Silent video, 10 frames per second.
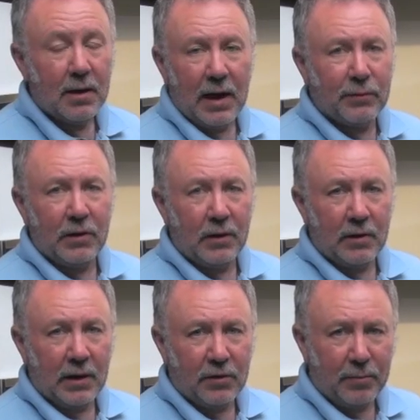Absolutely no
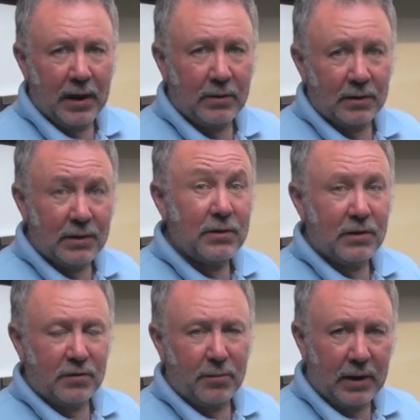doubt about it, this
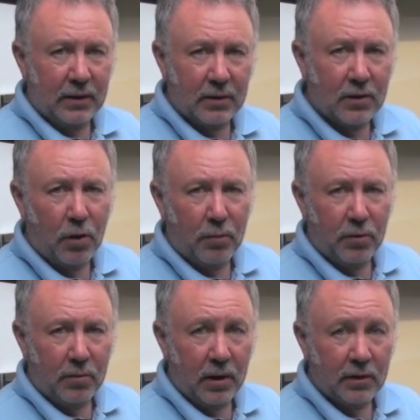is the main
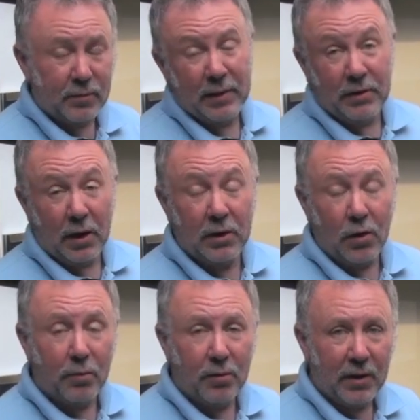compromise, perhaps the only
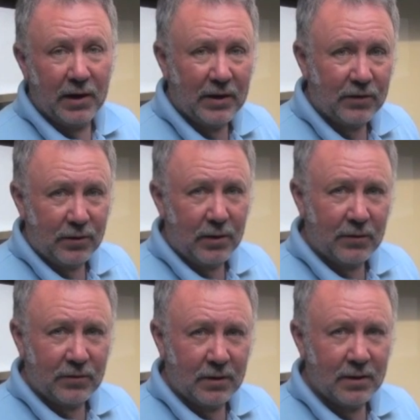compromise actually you
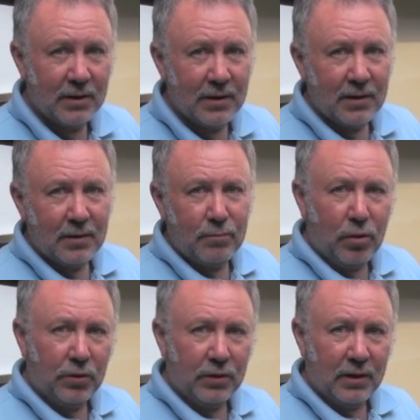have to
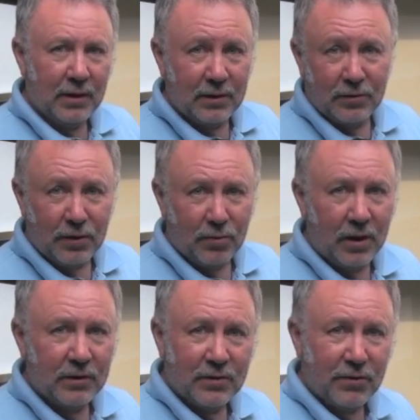ponder in this
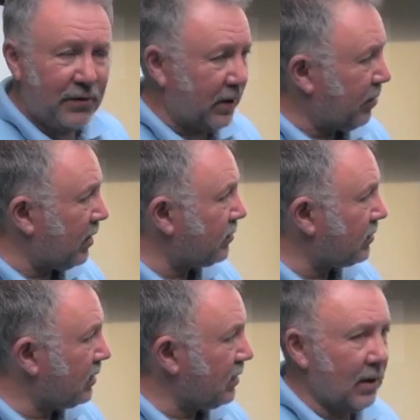otherwise terrific boat.
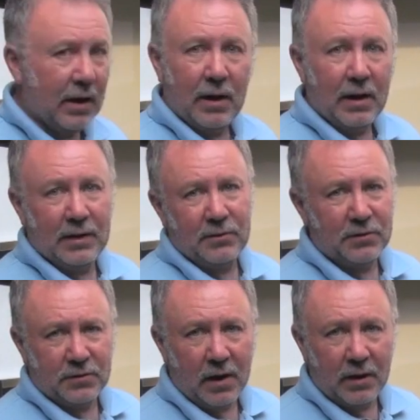It's the
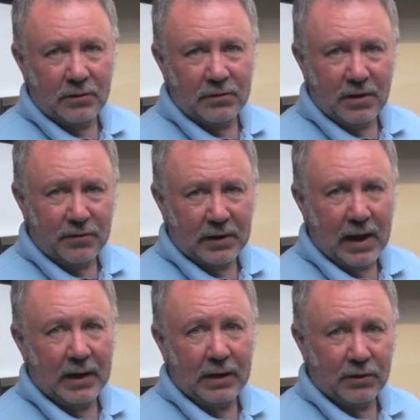size of the
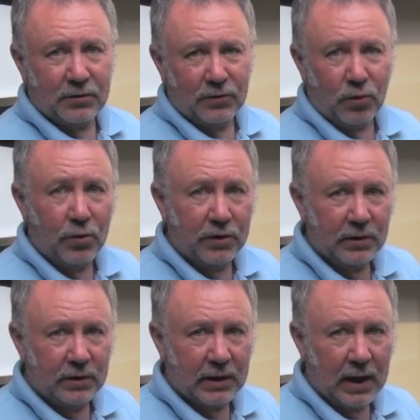Galley and the storage
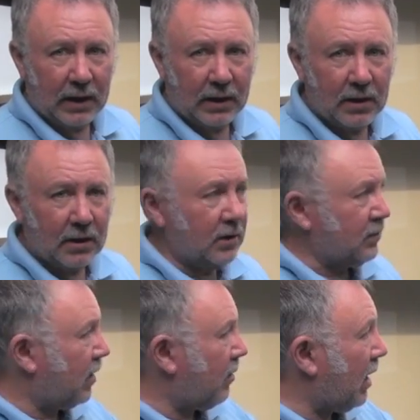in the Galley.
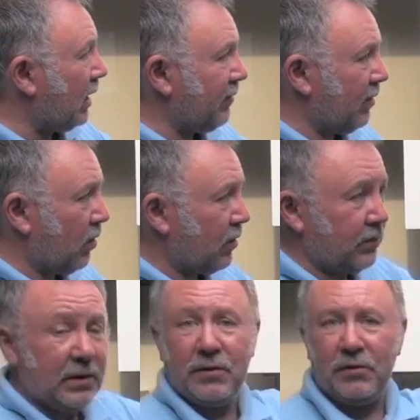So eye level lockers,
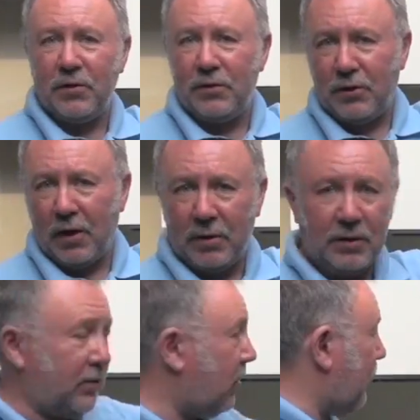this is just a dummy, it's not